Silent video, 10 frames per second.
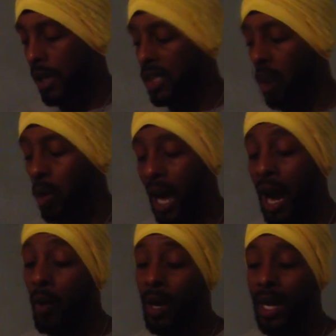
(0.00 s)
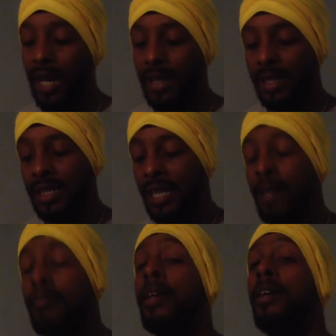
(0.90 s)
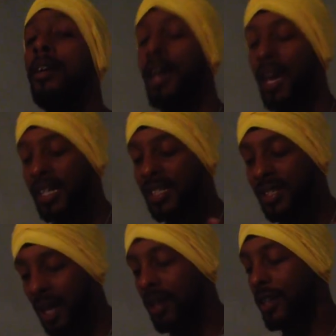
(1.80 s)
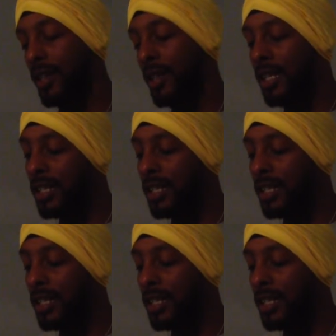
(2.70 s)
So Yahweh had to send me, his son,